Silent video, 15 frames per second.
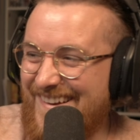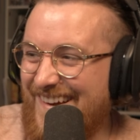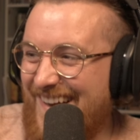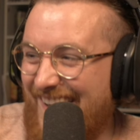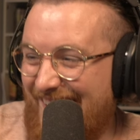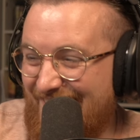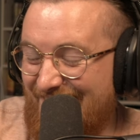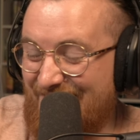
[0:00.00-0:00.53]

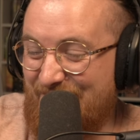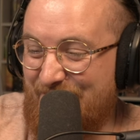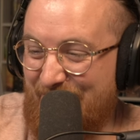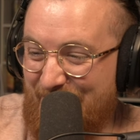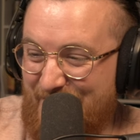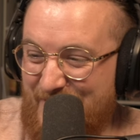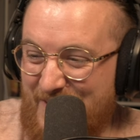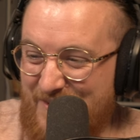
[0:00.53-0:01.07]
don't know if
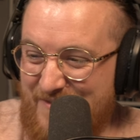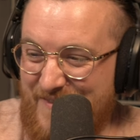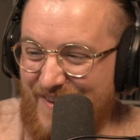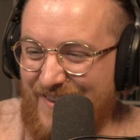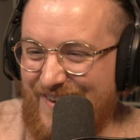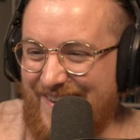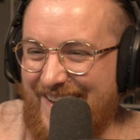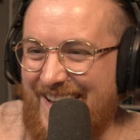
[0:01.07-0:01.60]
it'll fit with me
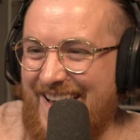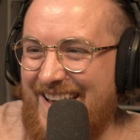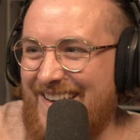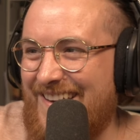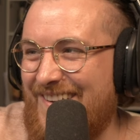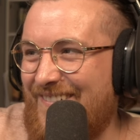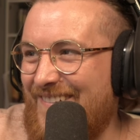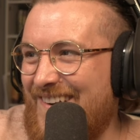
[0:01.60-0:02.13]
long hair, and
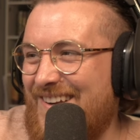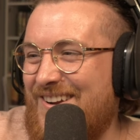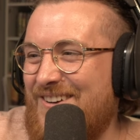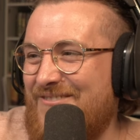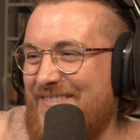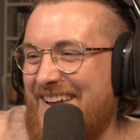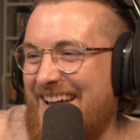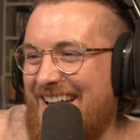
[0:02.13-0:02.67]
I don't want to
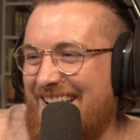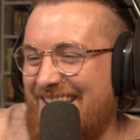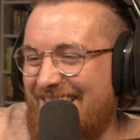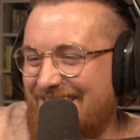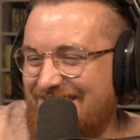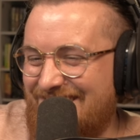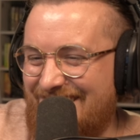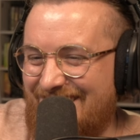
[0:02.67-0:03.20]
cut my hair.
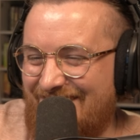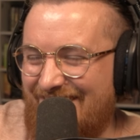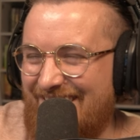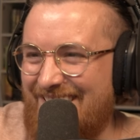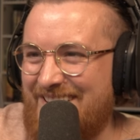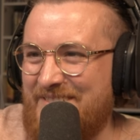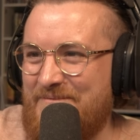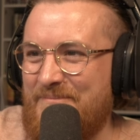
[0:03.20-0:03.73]
Do you know what I
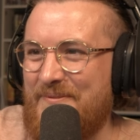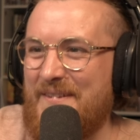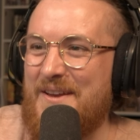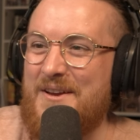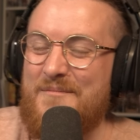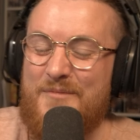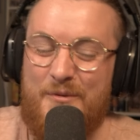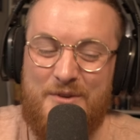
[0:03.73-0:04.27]
mean?
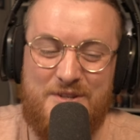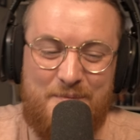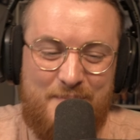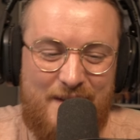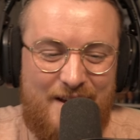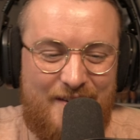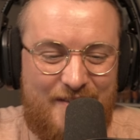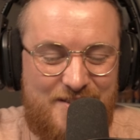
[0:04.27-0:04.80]
But we should
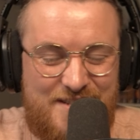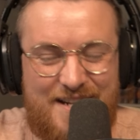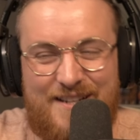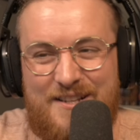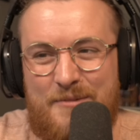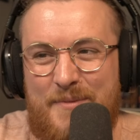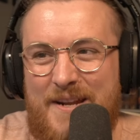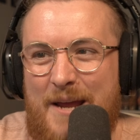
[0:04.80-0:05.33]
play it on the channel.
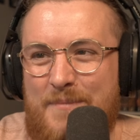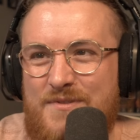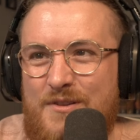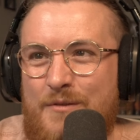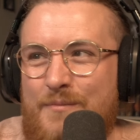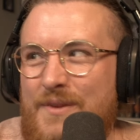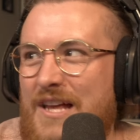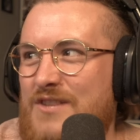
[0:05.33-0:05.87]
It'll be an
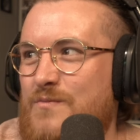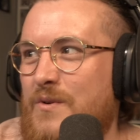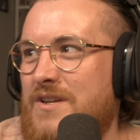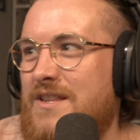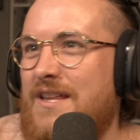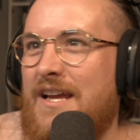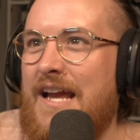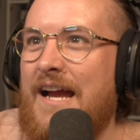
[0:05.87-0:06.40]
absolute blast. What do you
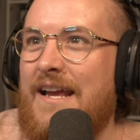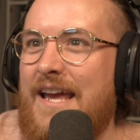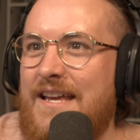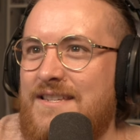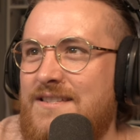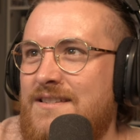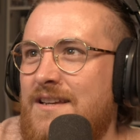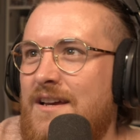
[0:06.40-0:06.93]
think? I
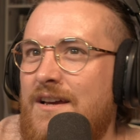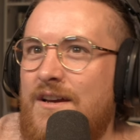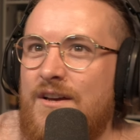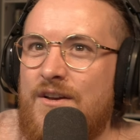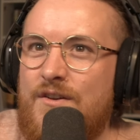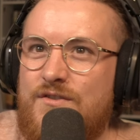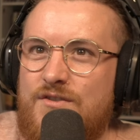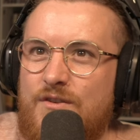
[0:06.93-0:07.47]
guess.
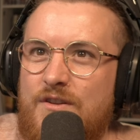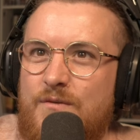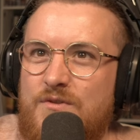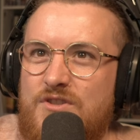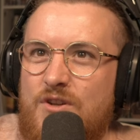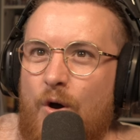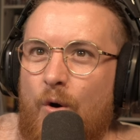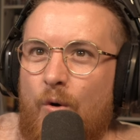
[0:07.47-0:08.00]
So there was
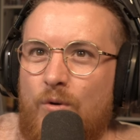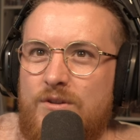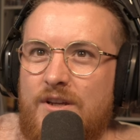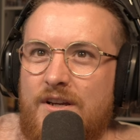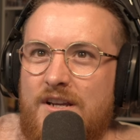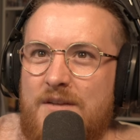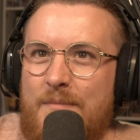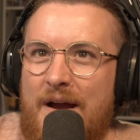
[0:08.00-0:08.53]
an older
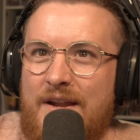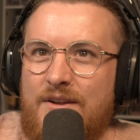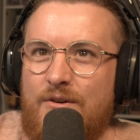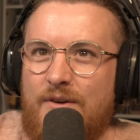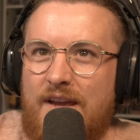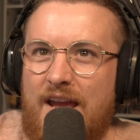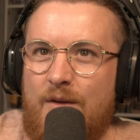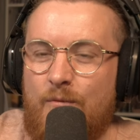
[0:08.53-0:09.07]
Commando
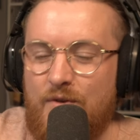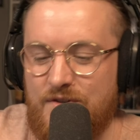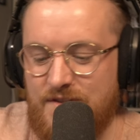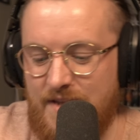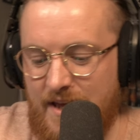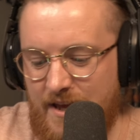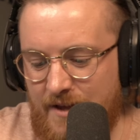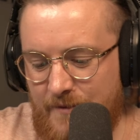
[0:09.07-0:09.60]
game, was there?